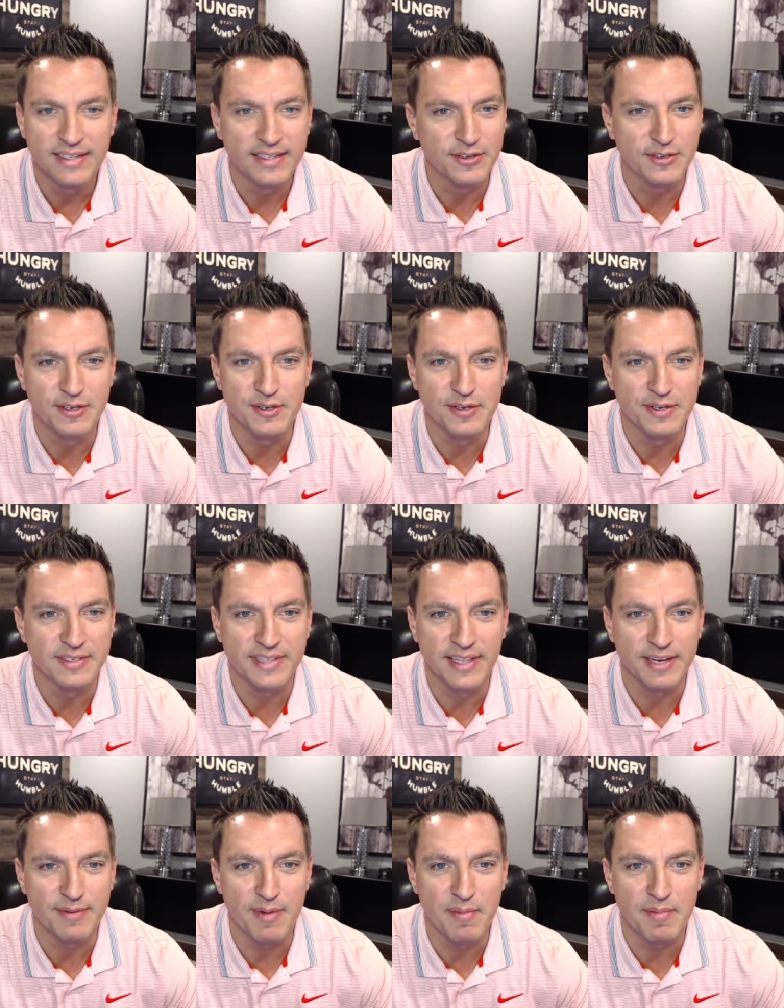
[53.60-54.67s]
Little dude is
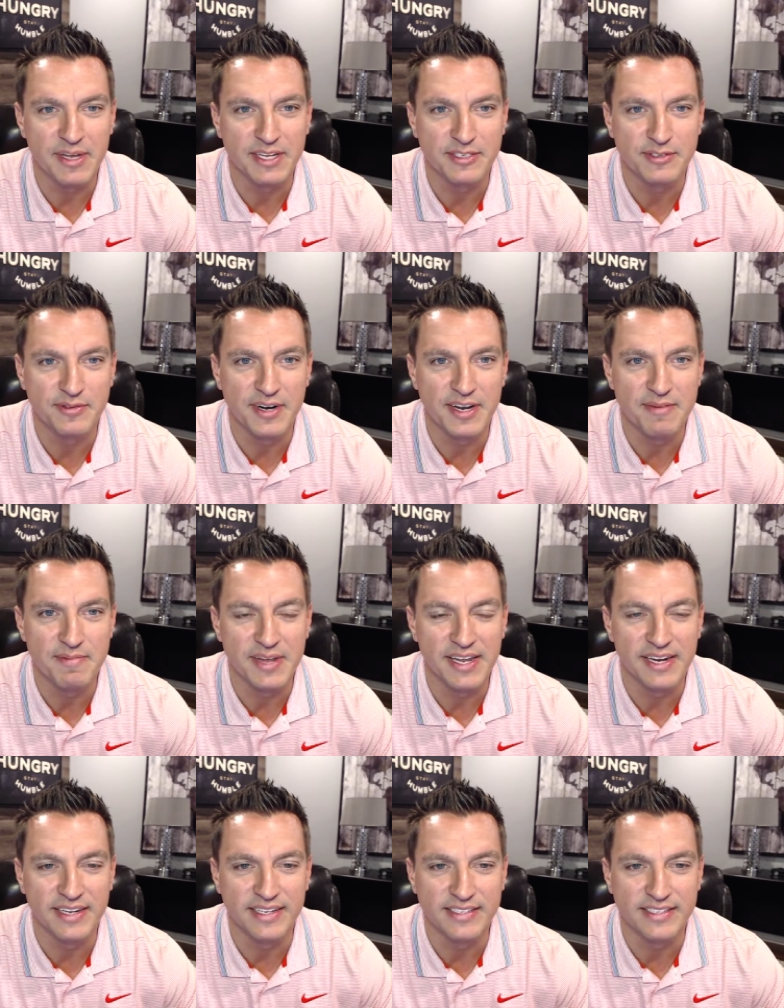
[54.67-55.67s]
like my best friend, man.